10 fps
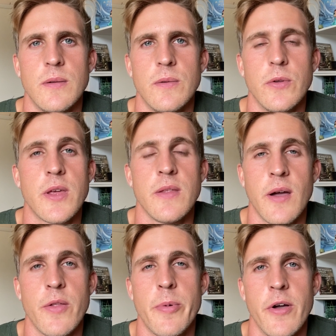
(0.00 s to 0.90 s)
looking the
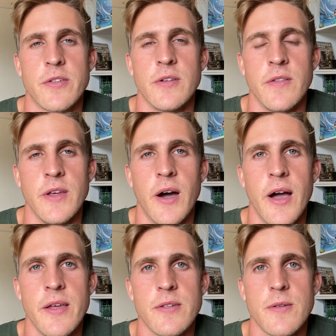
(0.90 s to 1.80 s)
other person in the
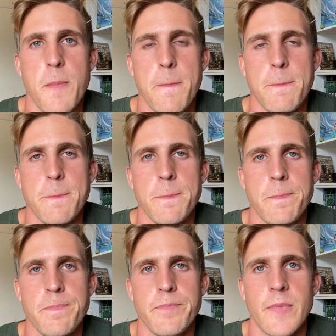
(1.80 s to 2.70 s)
eyes,
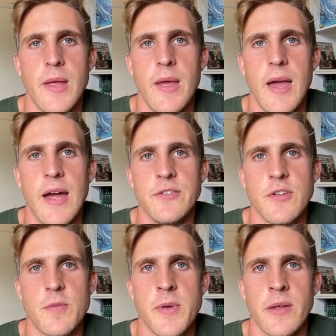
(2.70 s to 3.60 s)
and
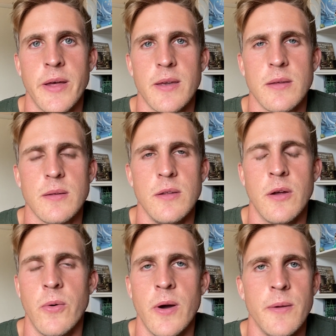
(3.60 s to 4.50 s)
just being like, you
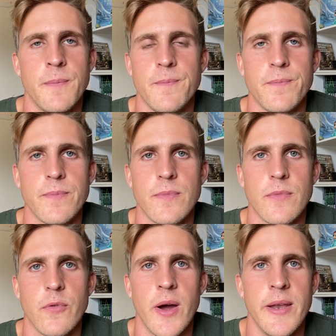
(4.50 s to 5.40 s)
know what?
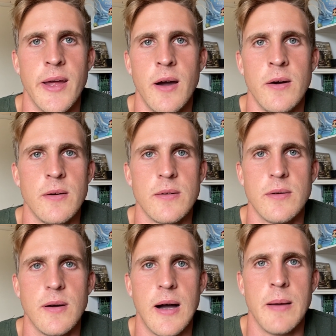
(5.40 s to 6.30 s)
Right now,
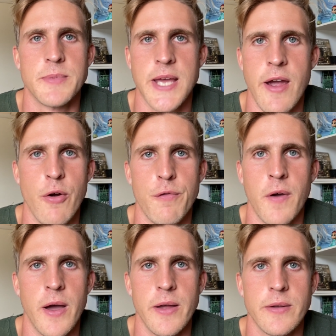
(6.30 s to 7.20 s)
I'm
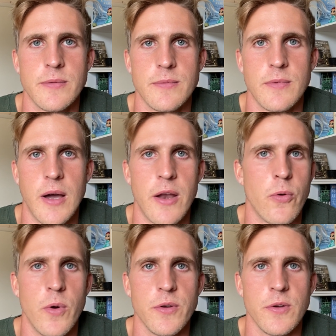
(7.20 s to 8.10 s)
terrified. I
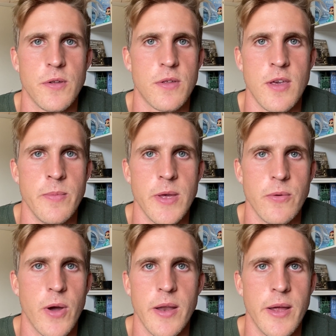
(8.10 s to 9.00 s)
don't want you to see me
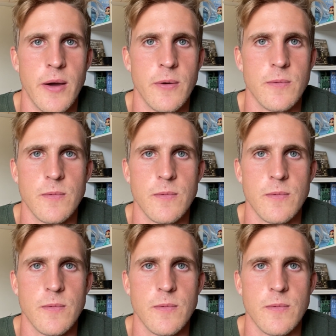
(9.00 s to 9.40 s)
right now.